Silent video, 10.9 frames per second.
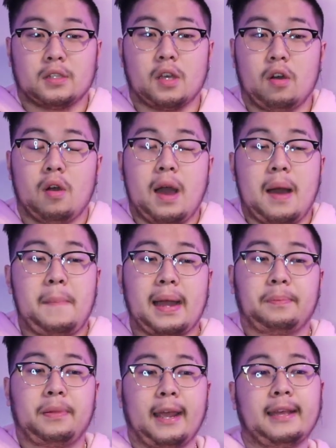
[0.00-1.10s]
So
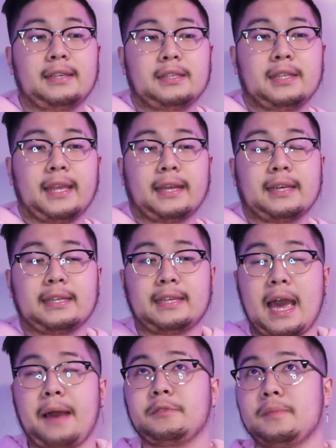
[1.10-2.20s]
my plan is to take a
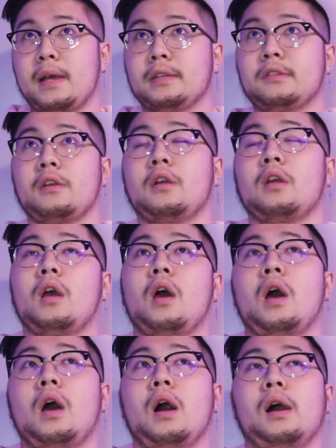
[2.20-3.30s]
gap semester
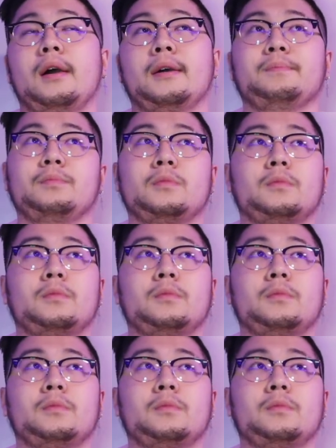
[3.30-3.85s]
um,